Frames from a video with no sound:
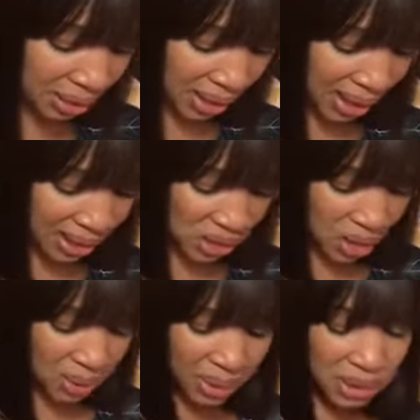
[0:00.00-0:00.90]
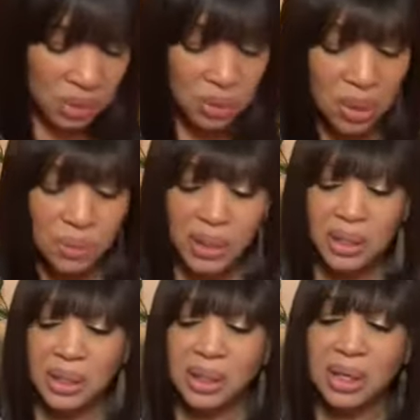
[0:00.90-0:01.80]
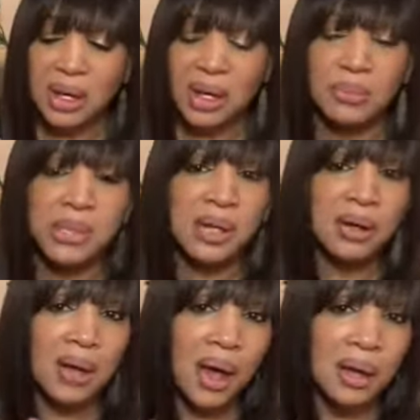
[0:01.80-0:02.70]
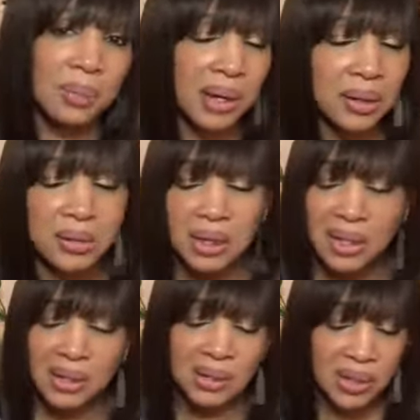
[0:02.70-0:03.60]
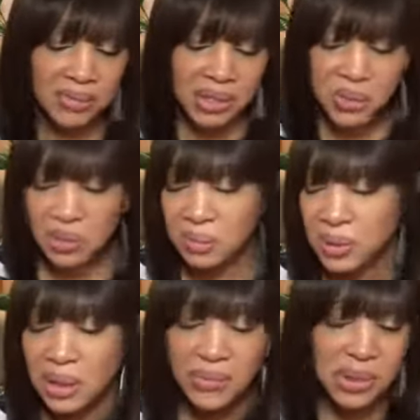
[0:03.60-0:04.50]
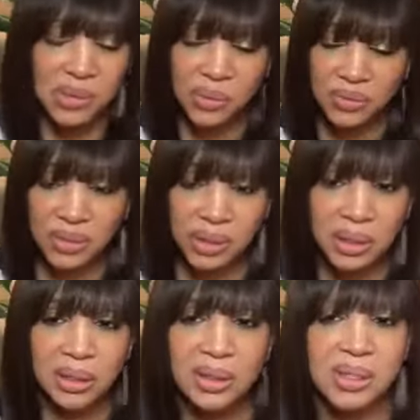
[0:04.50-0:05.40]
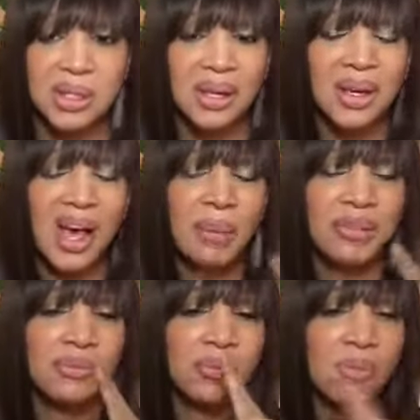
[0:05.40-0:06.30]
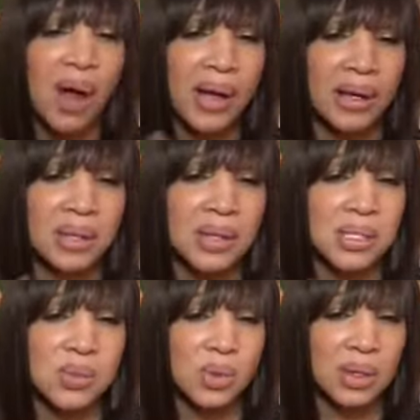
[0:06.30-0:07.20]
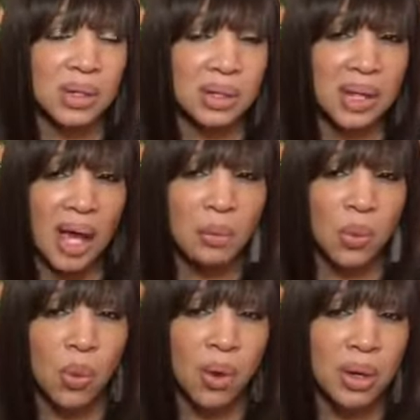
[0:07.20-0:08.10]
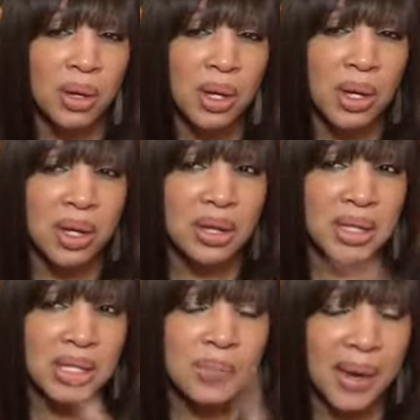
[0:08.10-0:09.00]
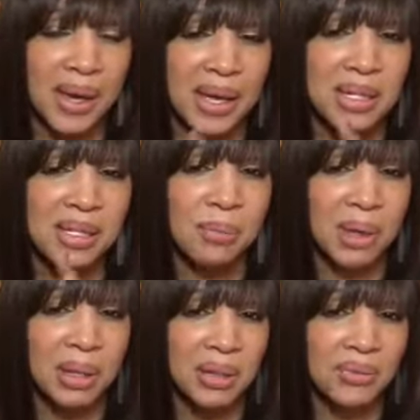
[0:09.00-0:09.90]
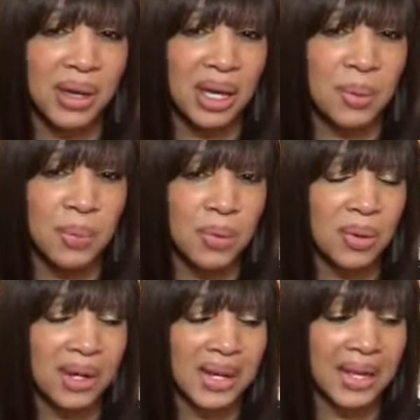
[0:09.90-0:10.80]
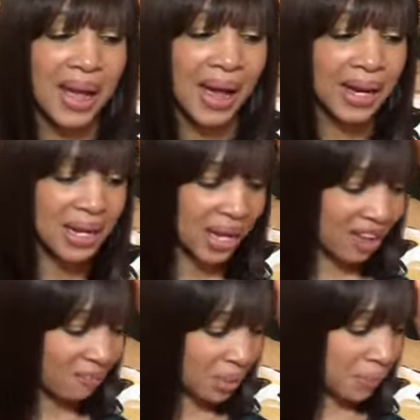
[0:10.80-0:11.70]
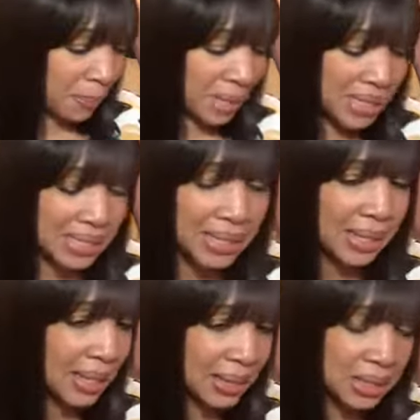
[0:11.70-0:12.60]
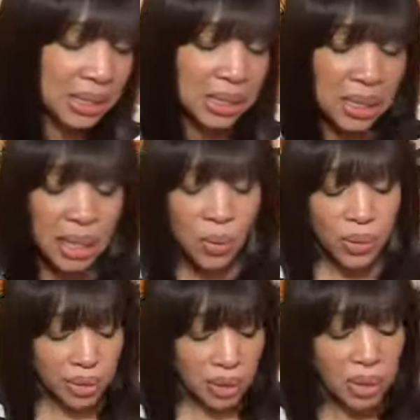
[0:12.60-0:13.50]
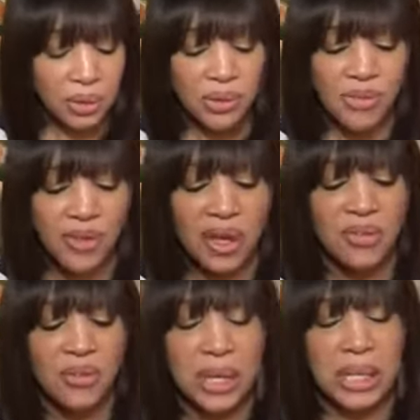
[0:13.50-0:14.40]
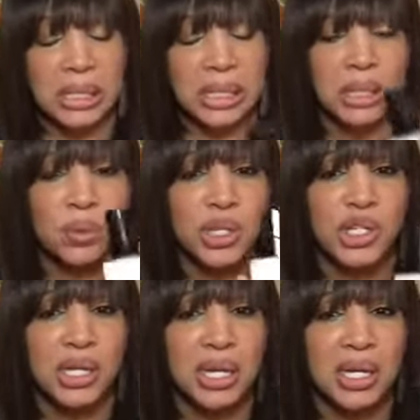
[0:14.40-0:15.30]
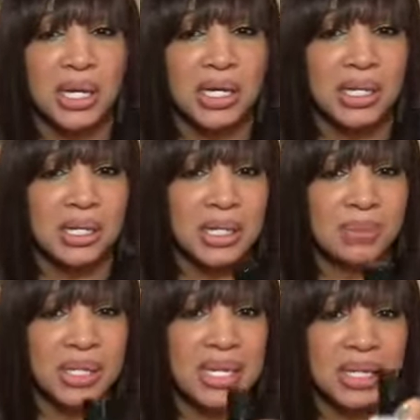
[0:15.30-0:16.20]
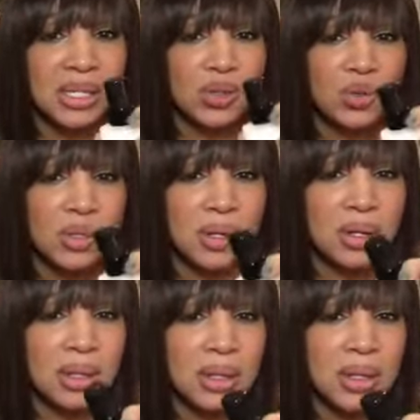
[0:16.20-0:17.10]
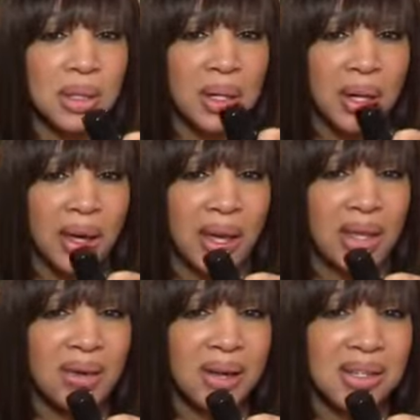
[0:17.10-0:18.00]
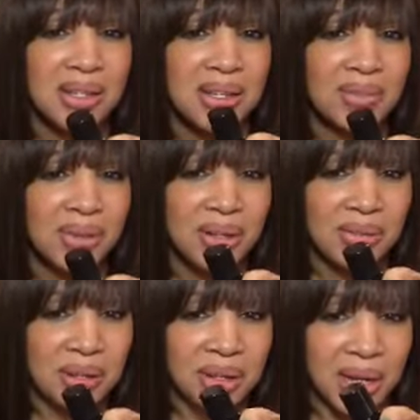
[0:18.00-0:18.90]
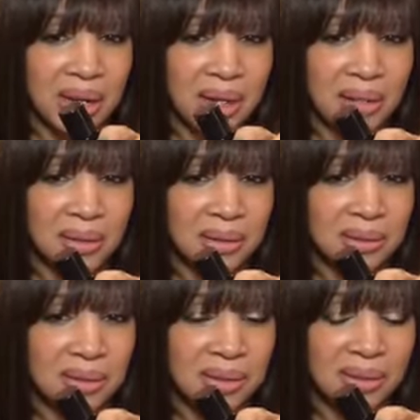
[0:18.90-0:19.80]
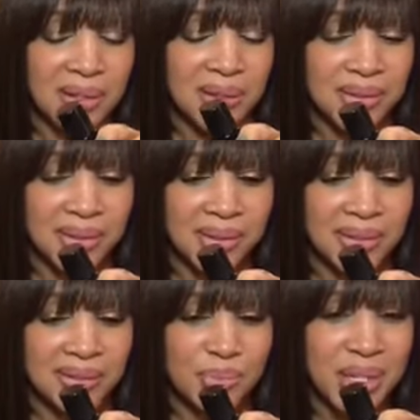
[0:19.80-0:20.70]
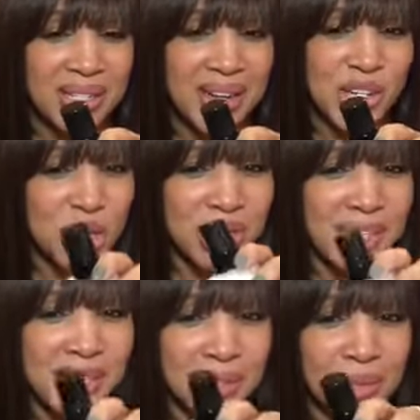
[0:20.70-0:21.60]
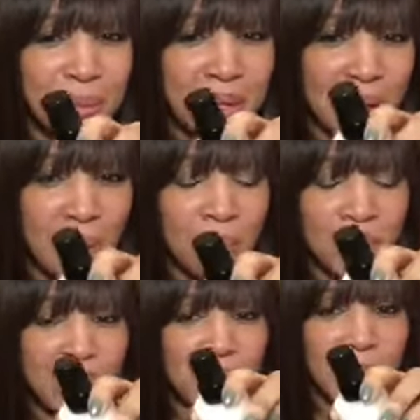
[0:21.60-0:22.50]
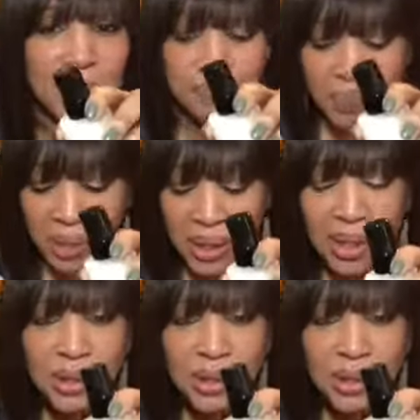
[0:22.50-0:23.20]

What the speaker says: I talked about this one already. Terracotta by Guerlain. Love this one. Been loving this one for years. Have been rocking this one a lot more this past month of April. And I kind of have been mixing it with another favorite, which is Diptyque's Douceur. And you guys, again, forgive the lighting. You know, production needs a little bit of help. But anyway, the